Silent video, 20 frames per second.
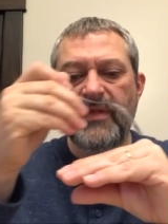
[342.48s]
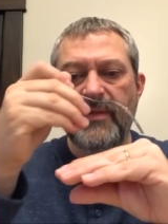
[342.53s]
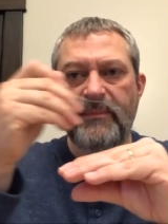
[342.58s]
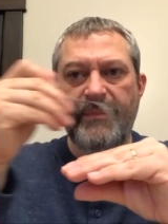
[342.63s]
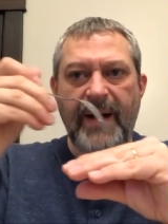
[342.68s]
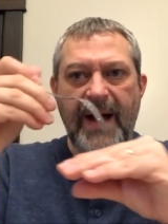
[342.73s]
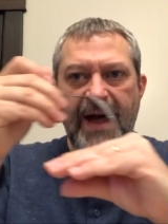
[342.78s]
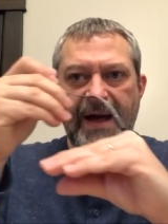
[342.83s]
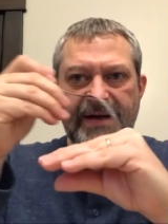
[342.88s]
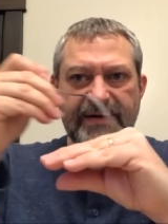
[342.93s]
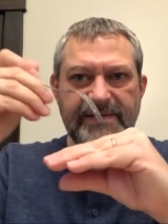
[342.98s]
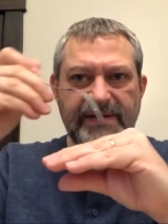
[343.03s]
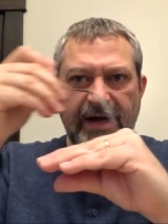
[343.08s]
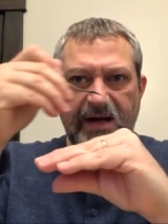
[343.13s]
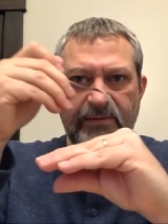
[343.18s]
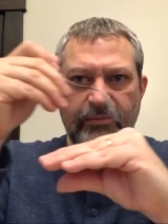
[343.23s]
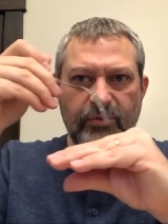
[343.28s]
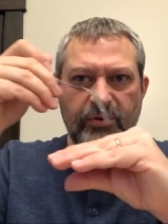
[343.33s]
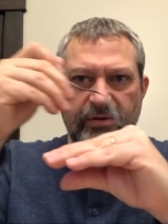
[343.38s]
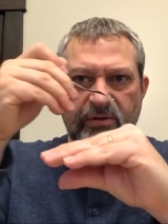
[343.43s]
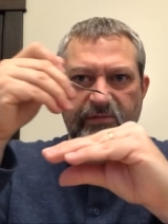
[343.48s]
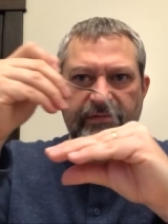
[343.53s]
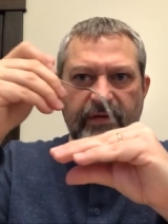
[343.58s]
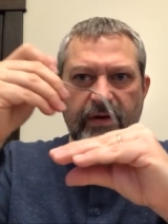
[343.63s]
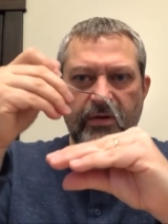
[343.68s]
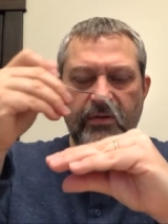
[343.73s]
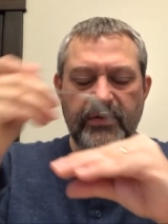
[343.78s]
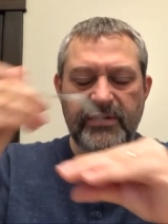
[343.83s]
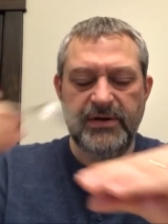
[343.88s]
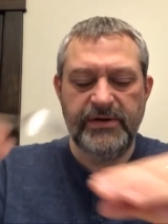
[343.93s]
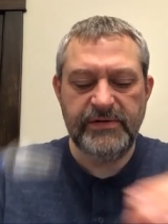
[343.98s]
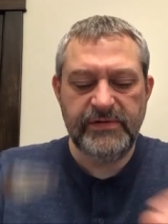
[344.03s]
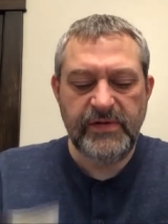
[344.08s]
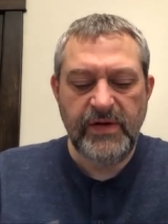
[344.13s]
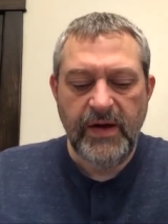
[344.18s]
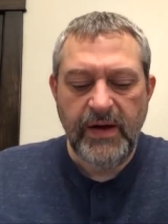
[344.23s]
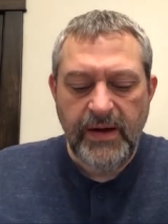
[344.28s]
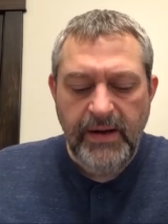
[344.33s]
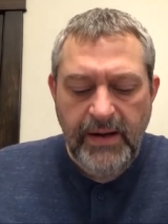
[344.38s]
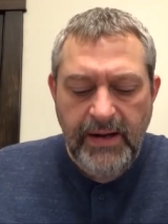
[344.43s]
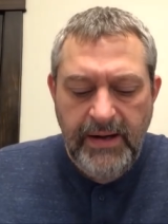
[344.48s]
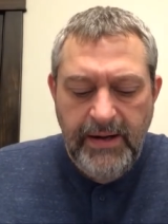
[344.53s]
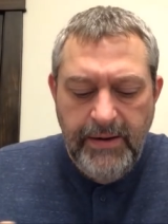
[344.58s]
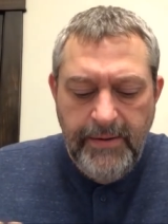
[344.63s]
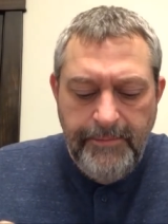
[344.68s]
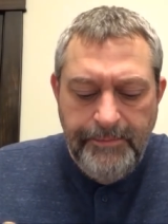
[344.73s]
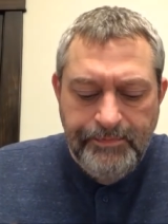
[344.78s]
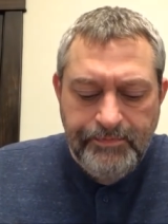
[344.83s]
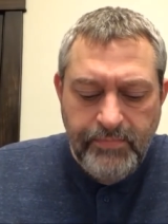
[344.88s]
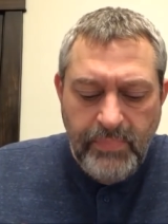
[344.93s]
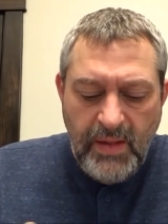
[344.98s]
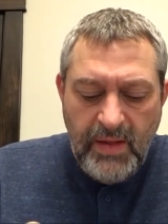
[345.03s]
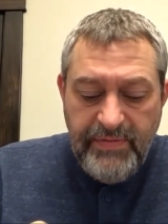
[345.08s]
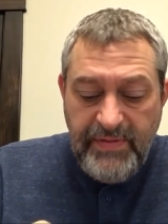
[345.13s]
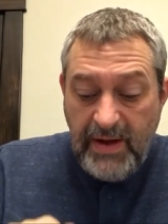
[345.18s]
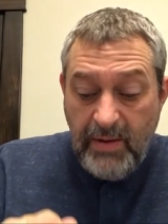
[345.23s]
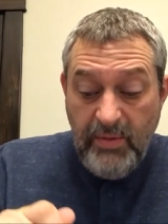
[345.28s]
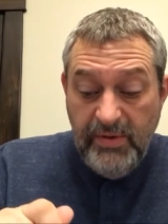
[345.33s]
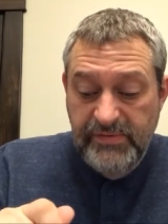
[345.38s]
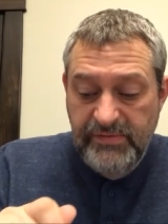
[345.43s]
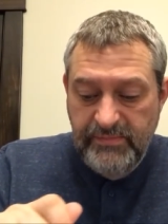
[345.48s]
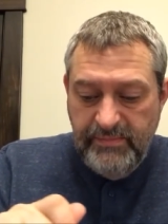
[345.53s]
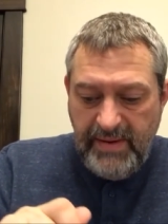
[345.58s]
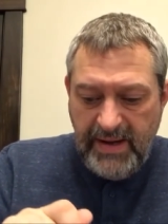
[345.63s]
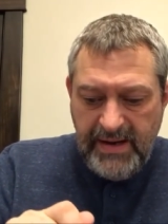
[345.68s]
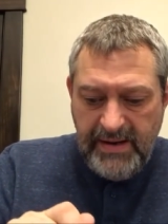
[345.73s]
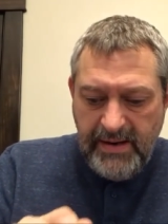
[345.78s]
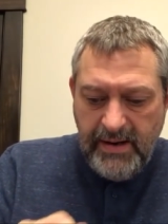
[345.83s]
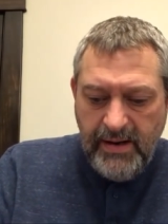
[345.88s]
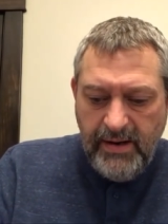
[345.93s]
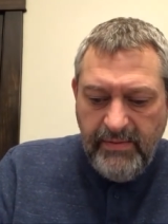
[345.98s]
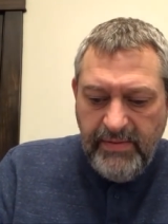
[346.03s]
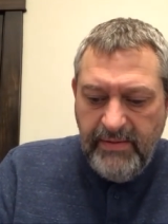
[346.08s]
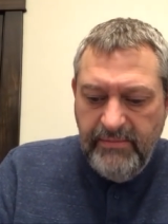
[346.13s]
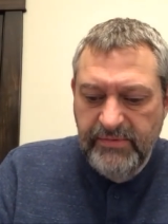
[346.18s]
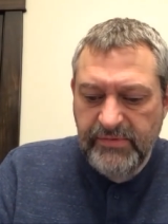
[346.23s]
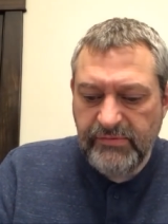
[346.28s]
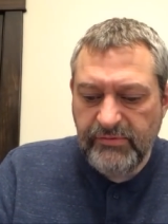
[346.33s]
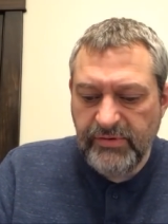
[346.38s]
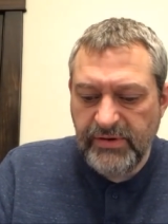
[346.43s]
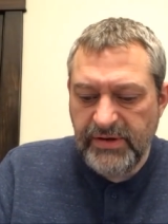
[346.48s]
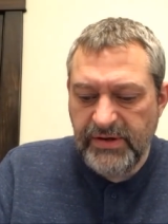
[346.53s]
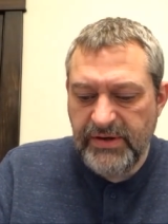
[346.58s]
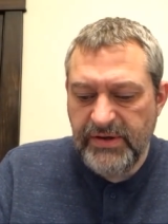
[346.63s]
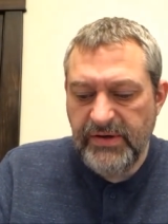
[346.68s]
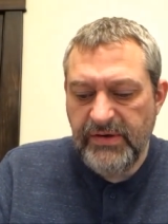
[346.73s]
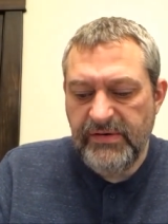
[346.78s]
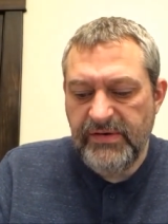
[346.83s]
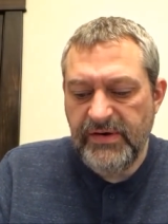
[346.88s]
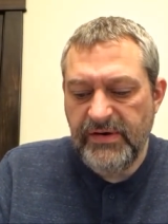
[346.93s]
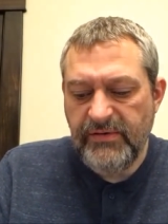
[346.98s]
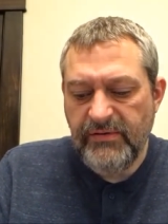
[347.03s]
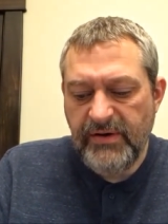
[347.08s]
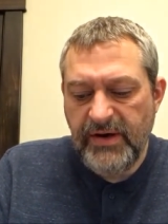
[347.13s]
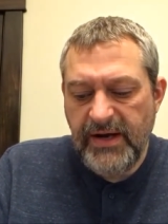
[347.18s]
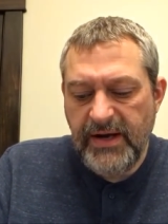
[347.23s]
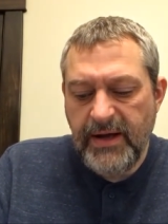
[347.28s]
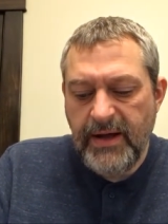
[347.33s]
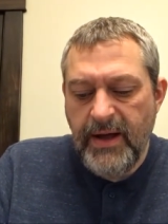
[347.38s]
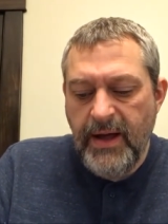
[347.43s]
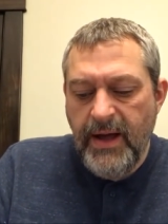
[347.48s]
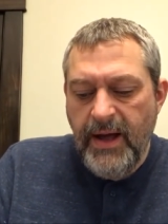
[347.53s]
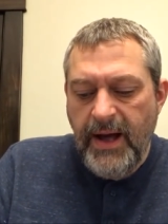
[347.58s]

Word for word: The backside where the fold is, that wasn't bad at all. That was really good and tender egg.